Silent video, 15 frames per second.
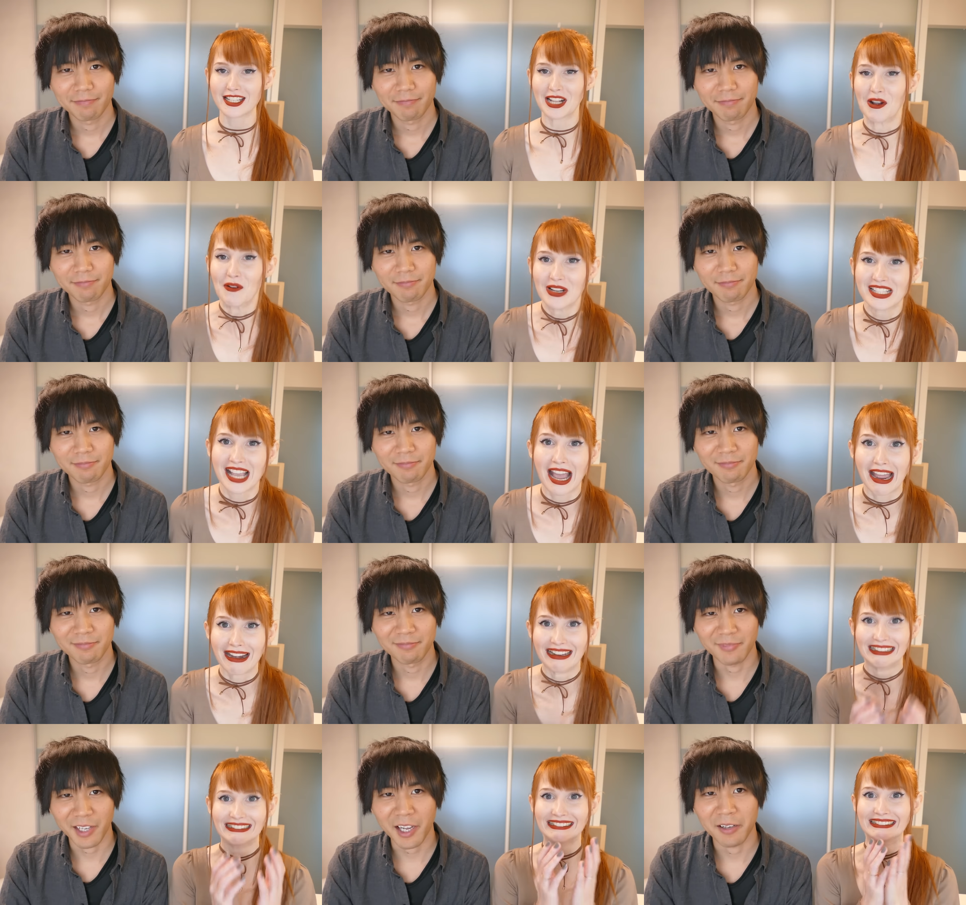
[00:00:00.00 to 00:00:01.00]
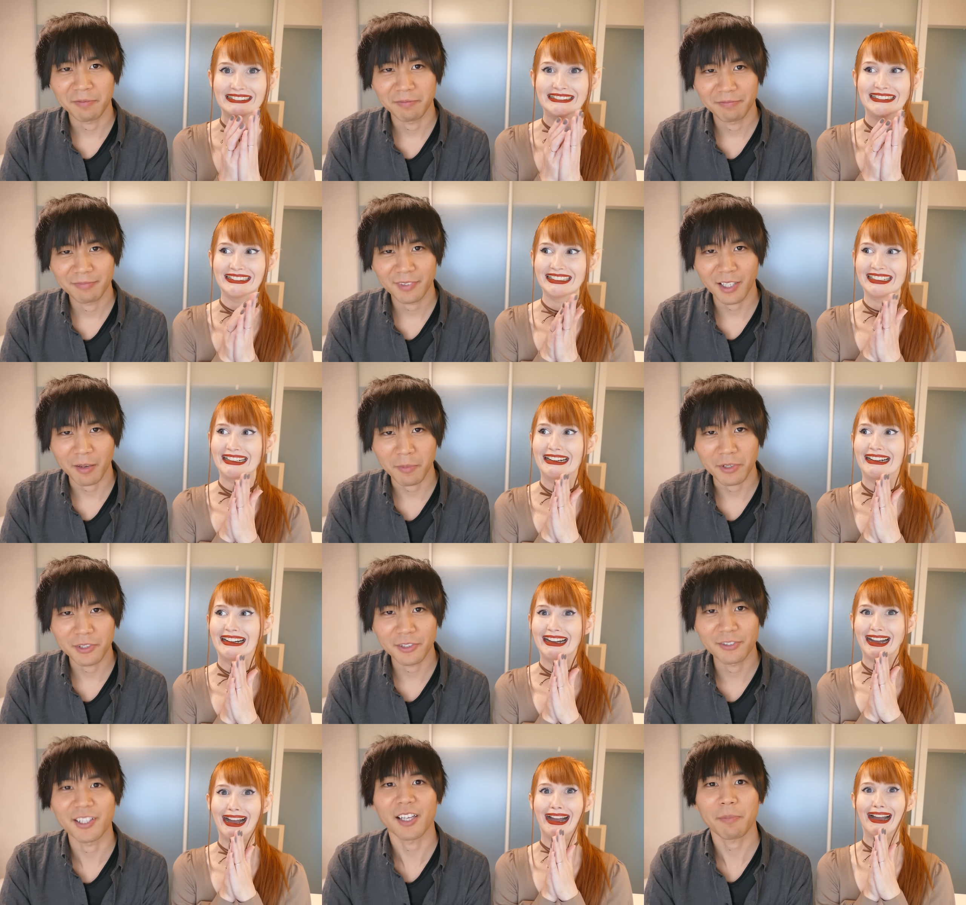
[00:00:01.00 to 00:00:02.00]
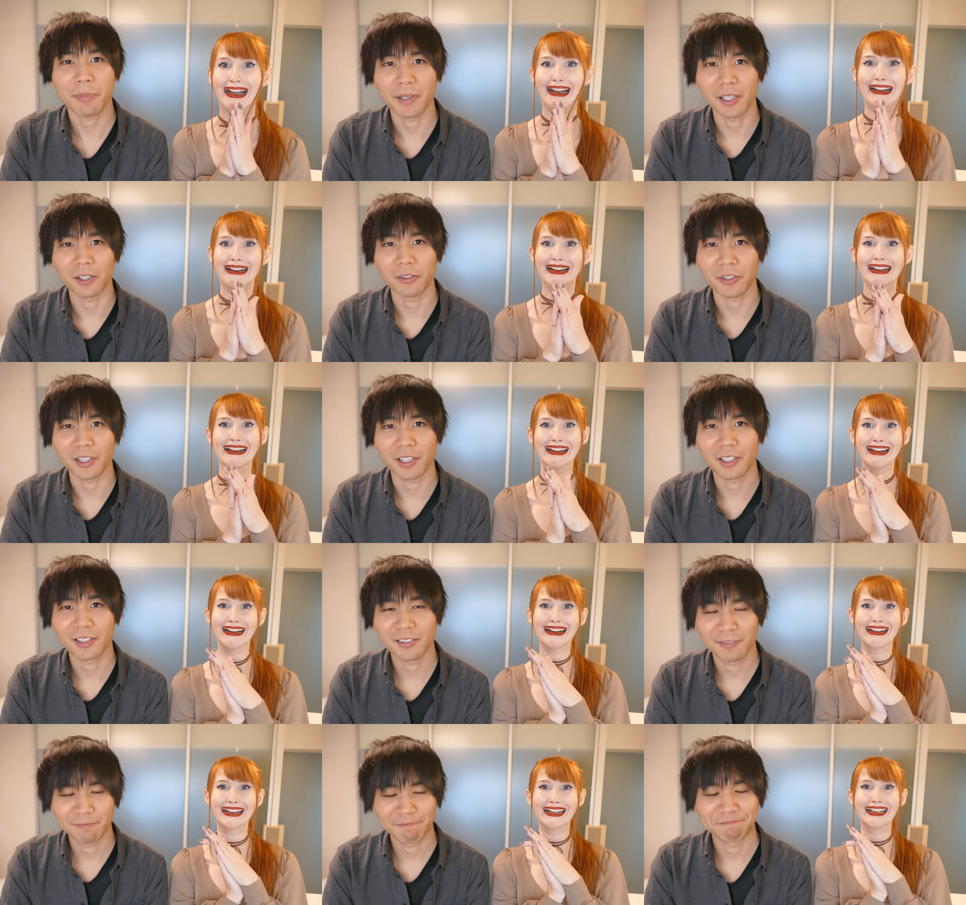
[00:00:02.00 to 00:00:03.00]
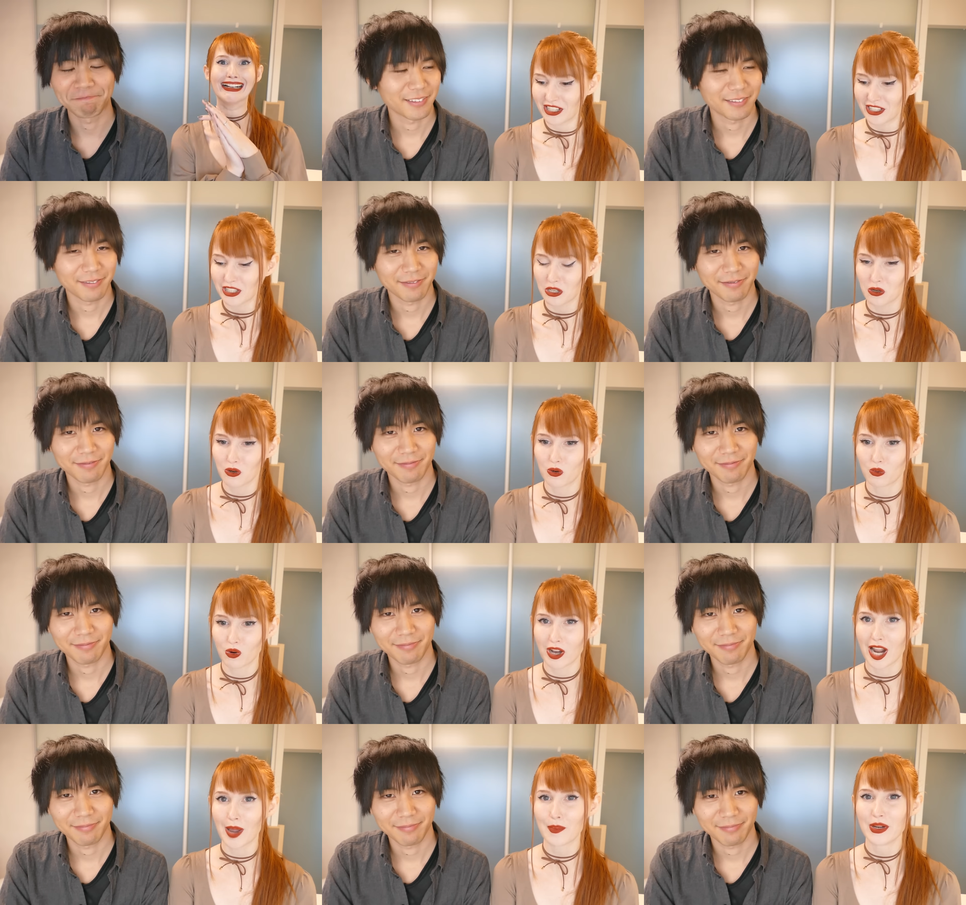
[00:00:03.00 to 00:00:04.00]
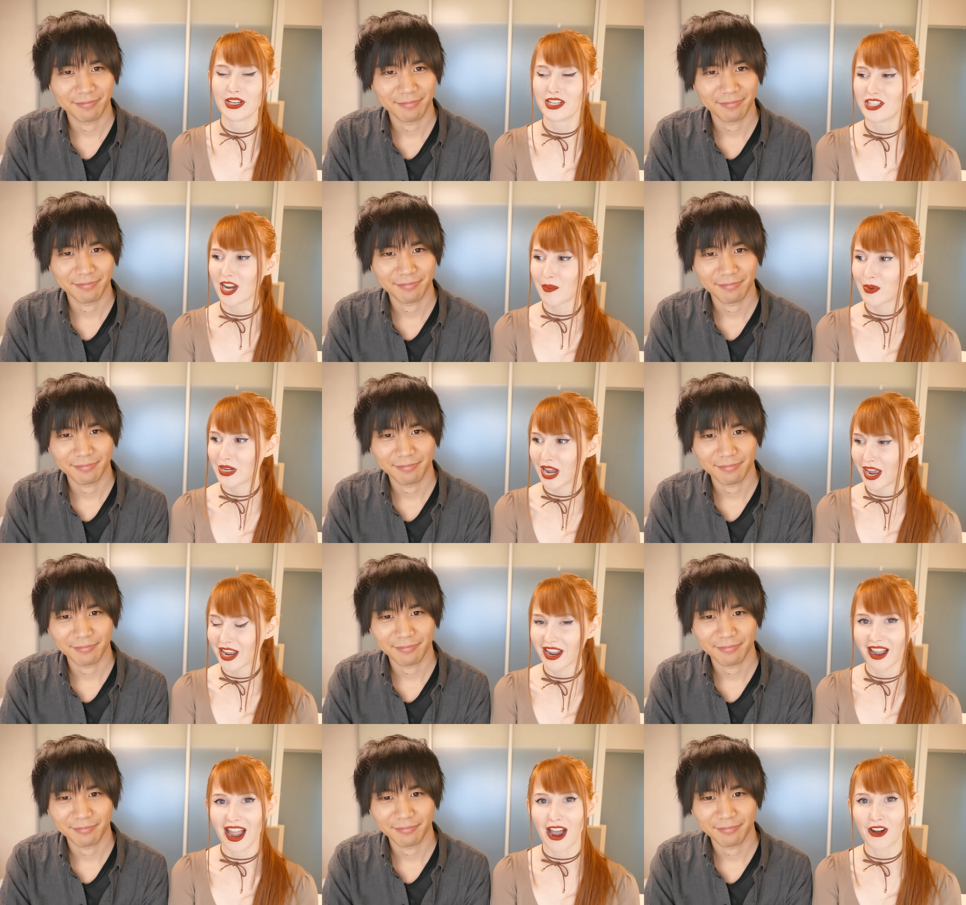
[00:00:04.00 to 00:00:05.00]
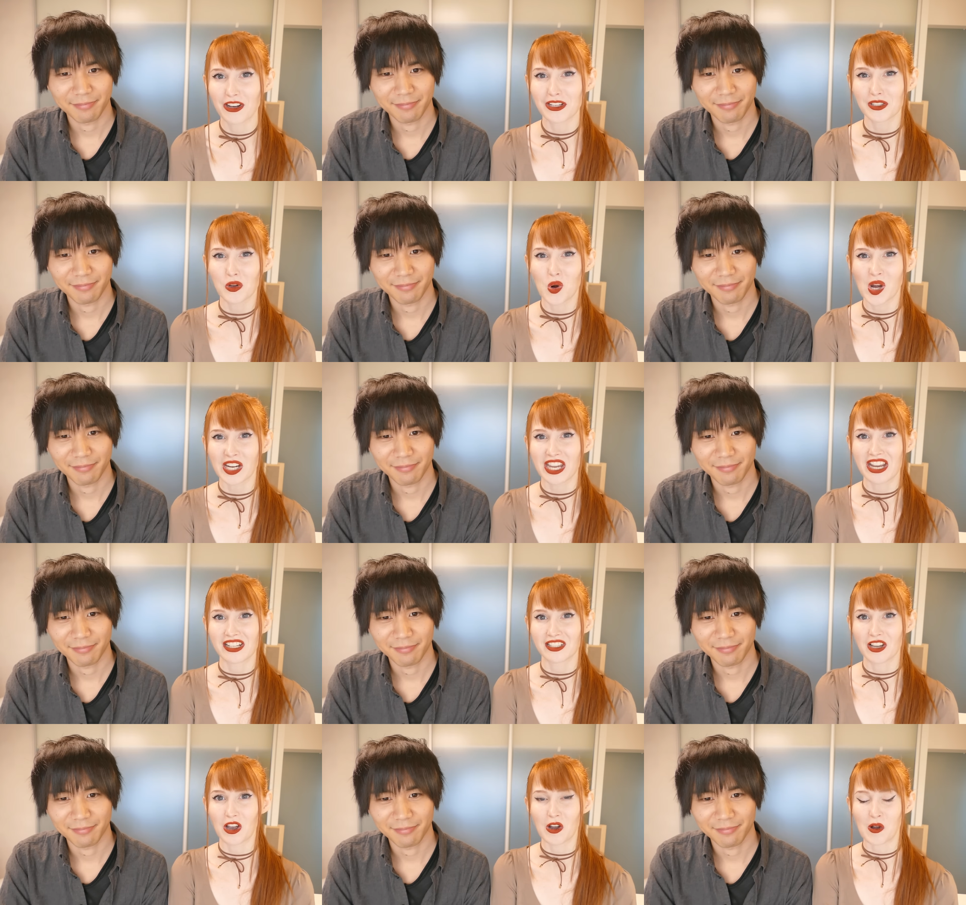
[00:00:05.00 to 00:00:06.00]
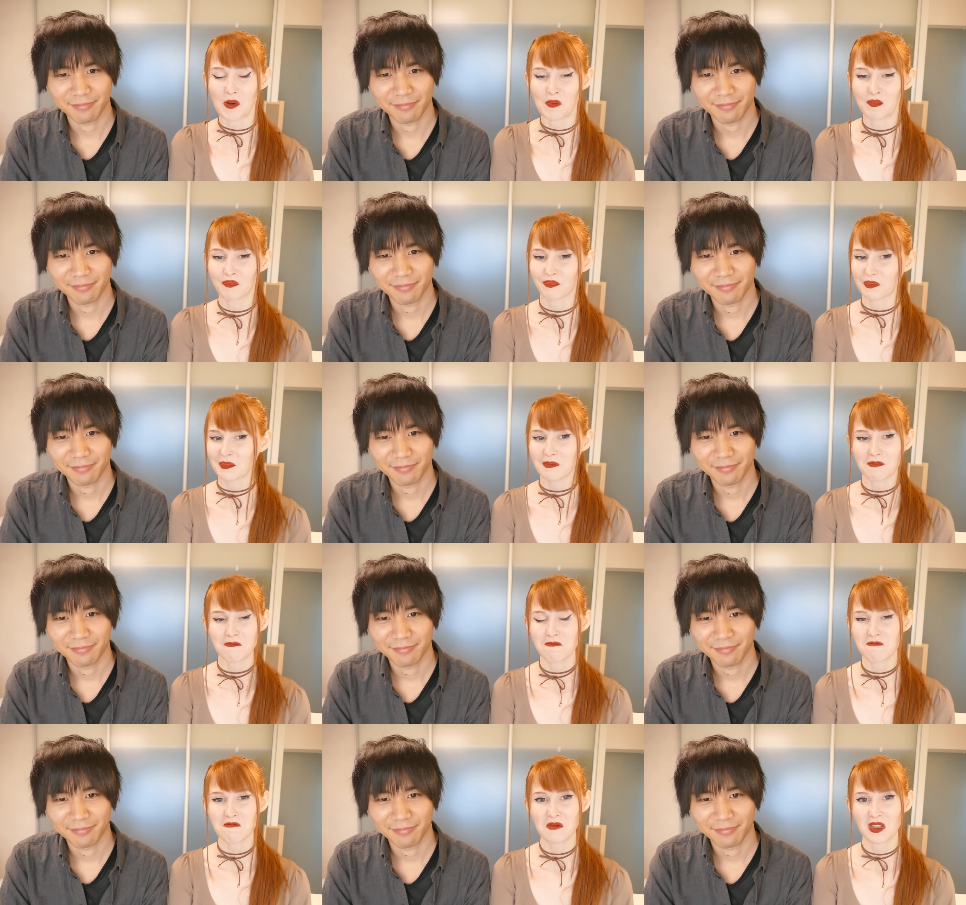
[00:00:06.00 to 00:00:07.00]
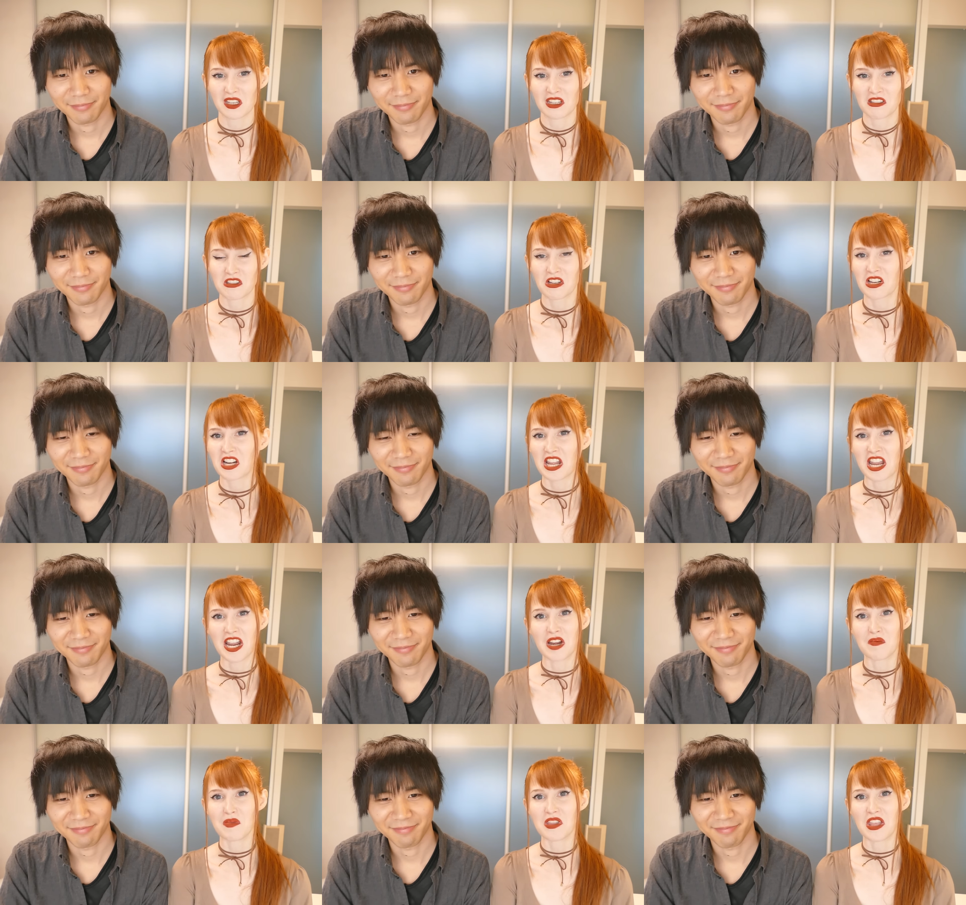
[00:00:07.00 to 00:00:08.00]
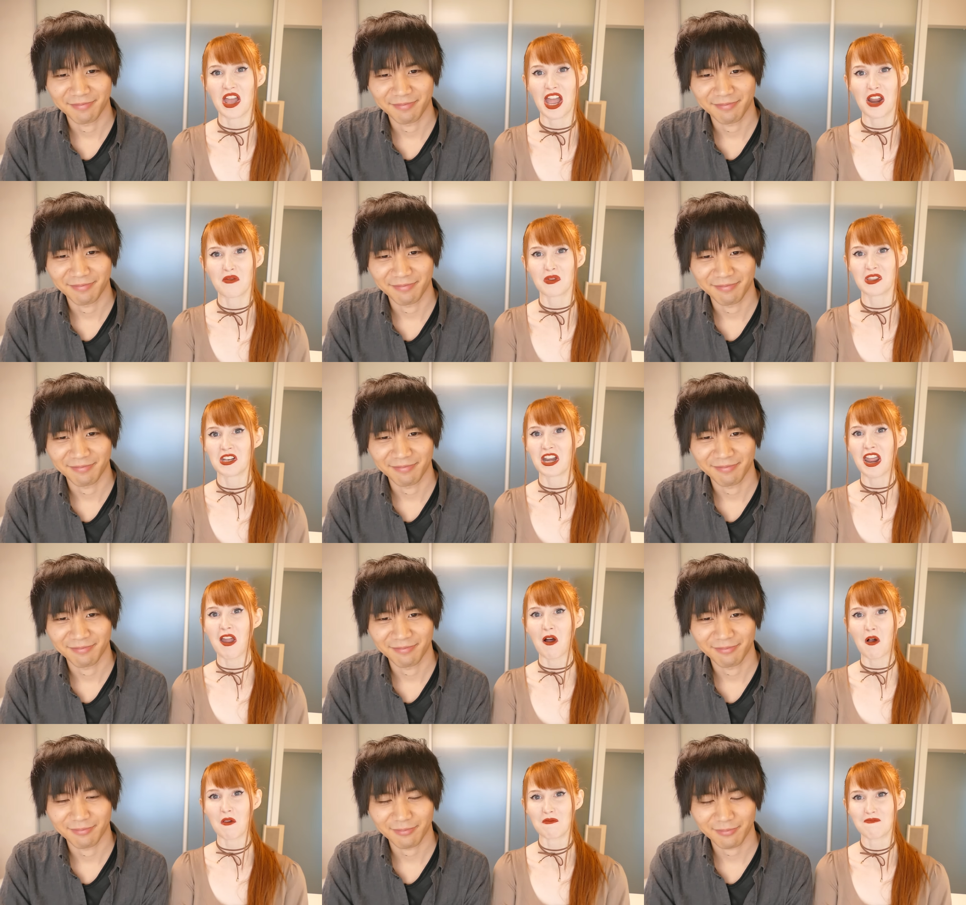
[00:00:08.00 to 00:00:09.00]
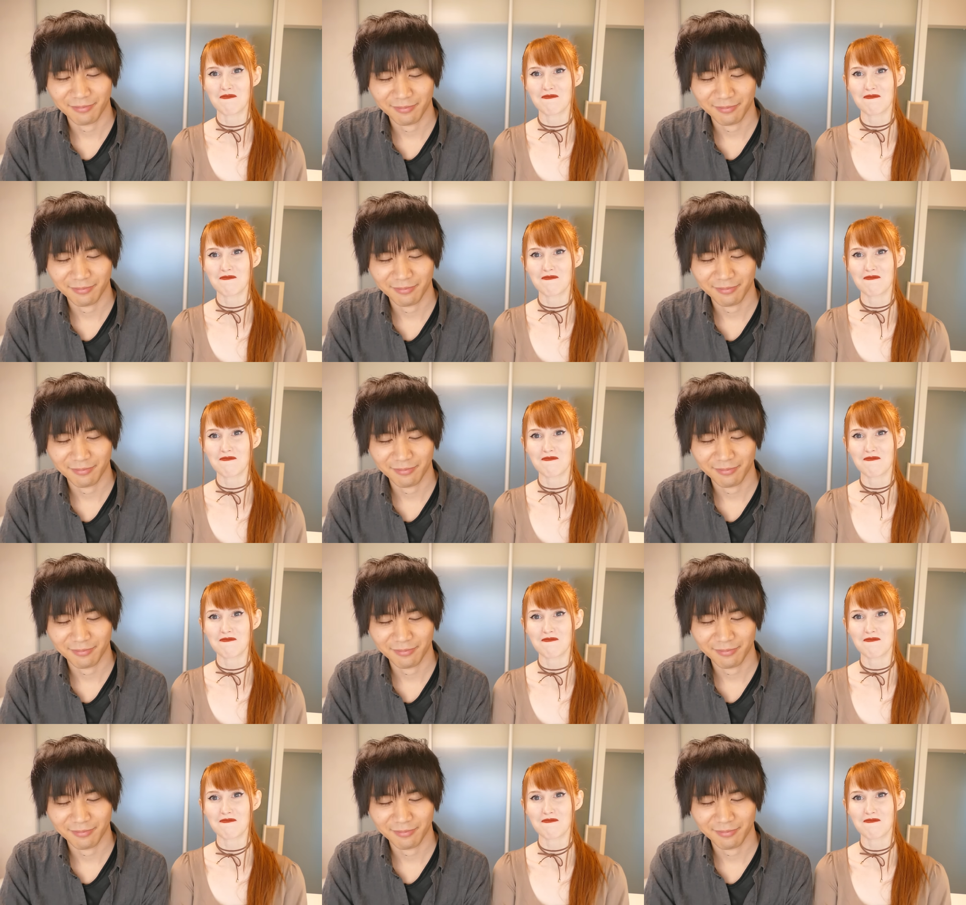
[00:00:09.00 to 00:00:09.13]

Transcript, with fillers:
Speaker 1: someone's head.
Speaker 2: Yeah, that means death penalty.
Speaker 1: So what happened to Jebediah? How did his court case go? They're gonna hit him in the head with a nail.